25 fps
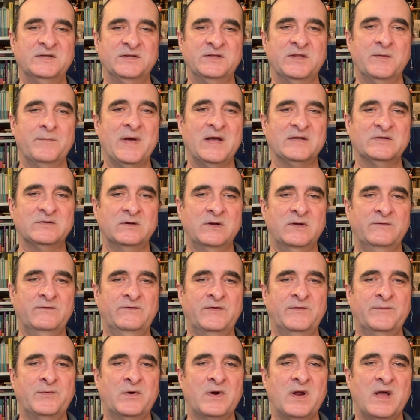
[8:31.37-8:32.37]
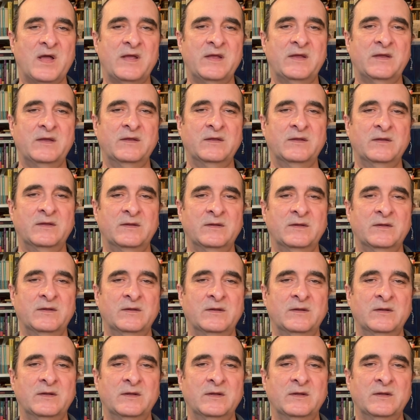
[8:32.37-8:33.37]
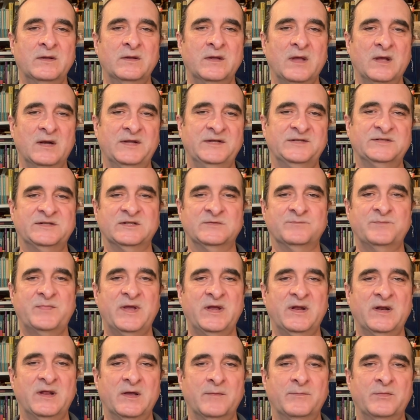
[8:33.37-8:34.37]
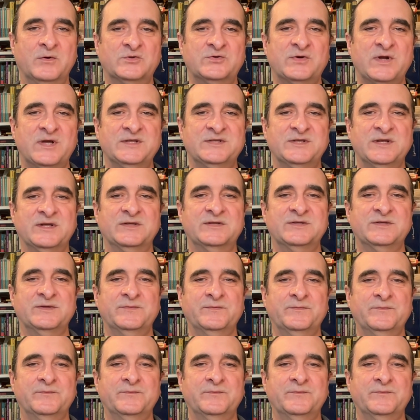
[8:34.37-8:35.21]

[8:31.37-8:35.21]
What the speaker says: in the Battle of Liberay, at least as Piglia portrays it,